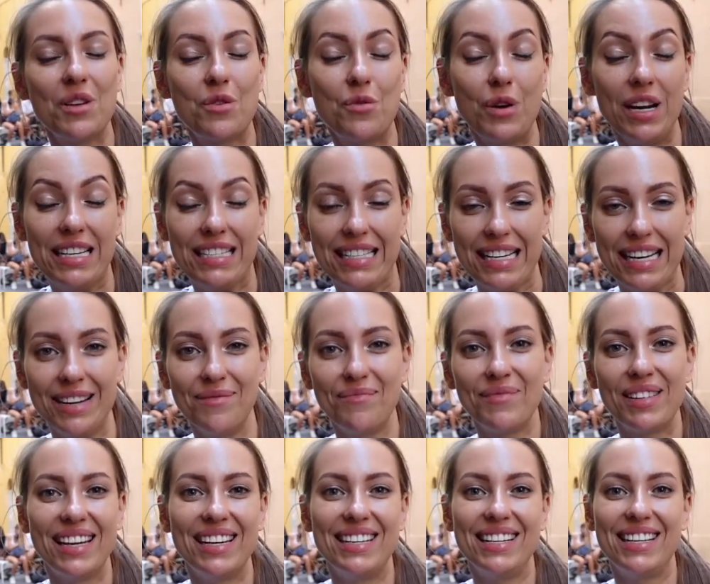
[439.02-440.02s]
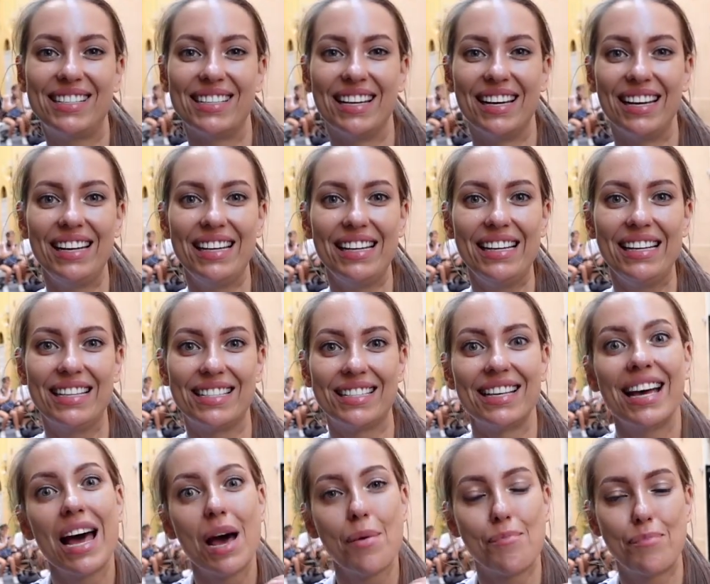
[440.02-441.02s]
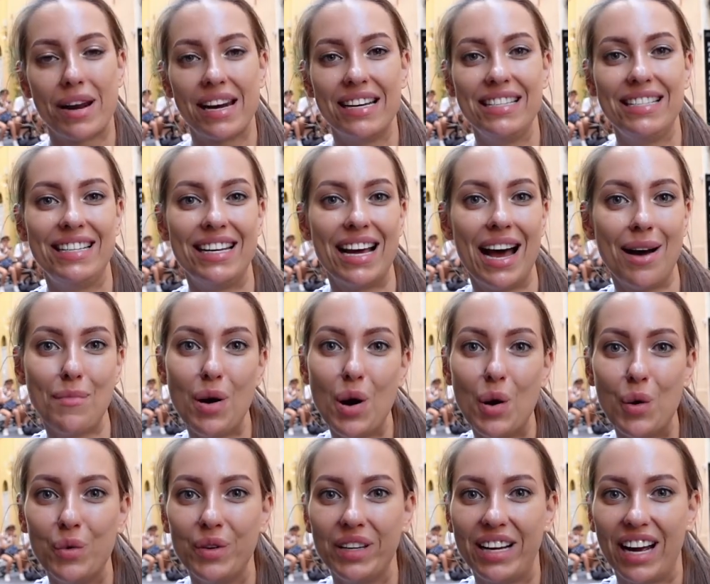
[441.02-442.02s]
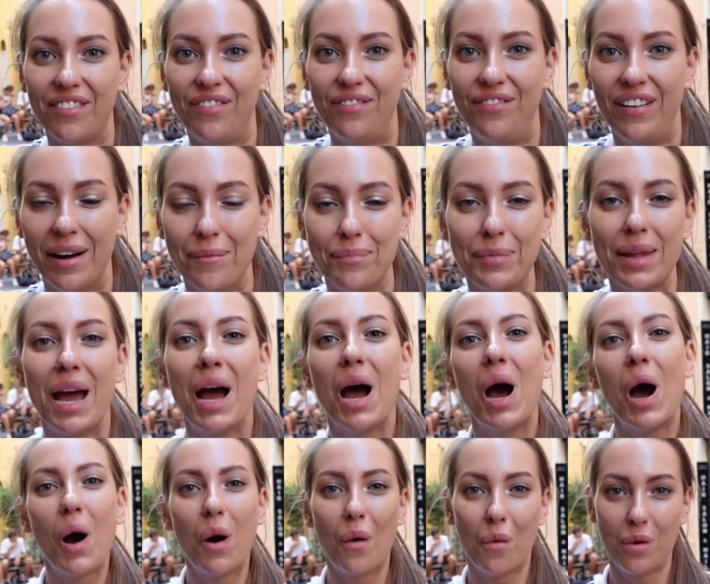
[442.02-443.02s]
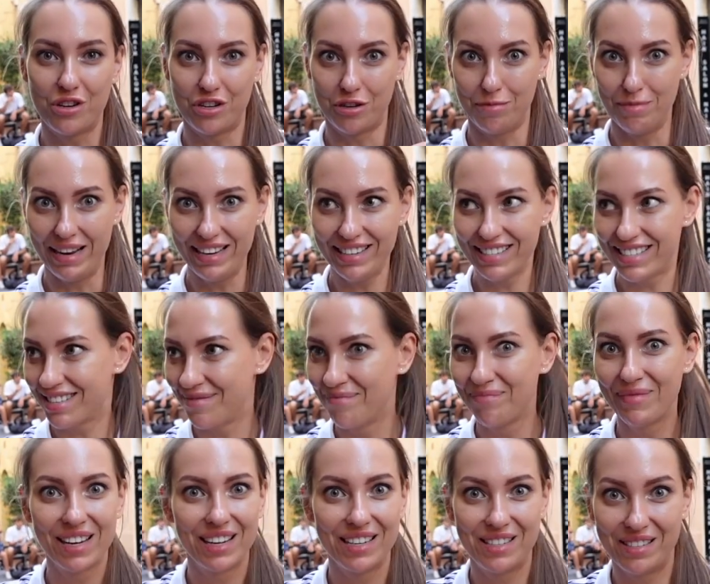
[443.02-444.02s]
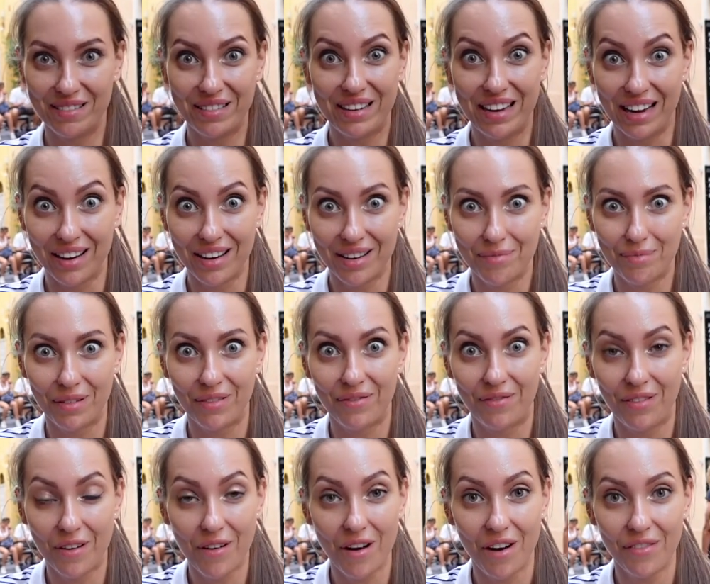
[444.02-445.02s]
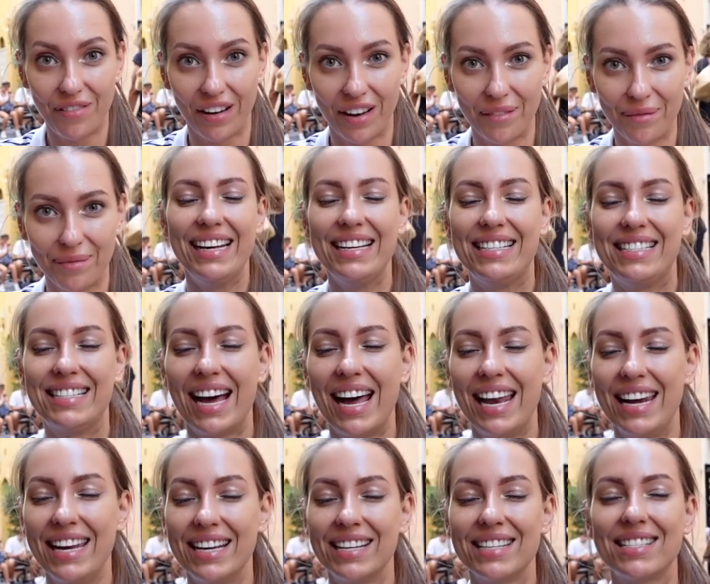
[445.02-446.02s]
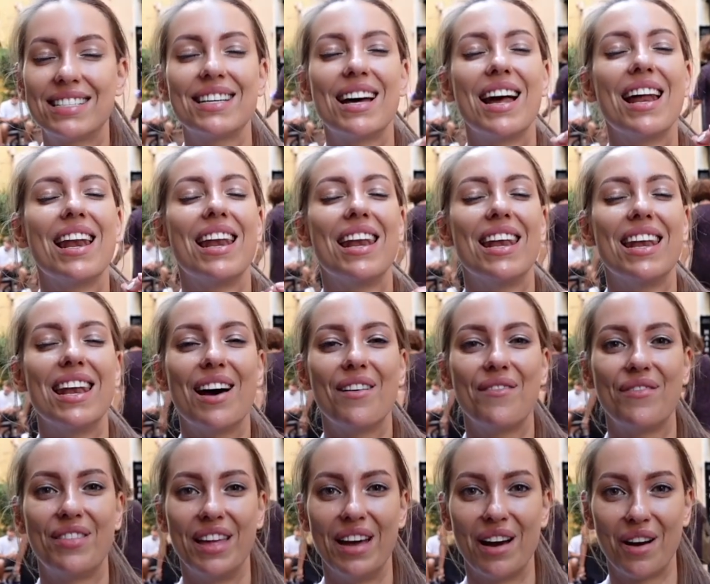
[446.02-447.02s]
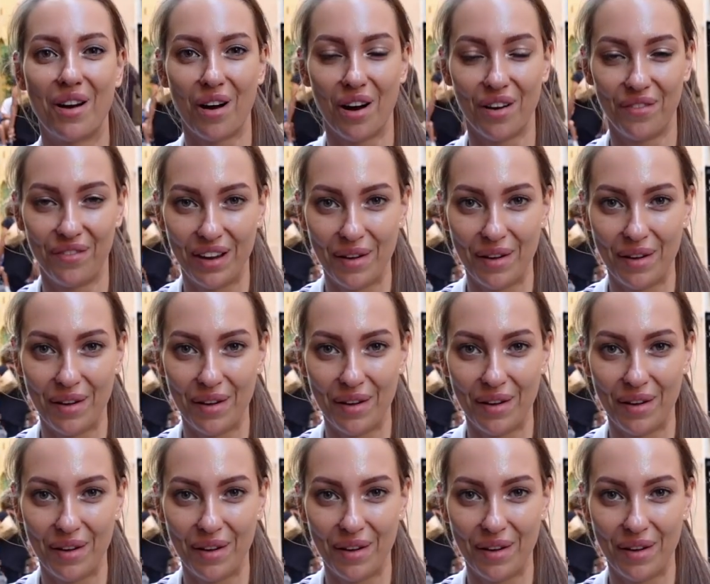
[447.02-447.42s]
greeting in Italy is Prendiamo un caffè, which means do you care for coffee? Italians love their coffee.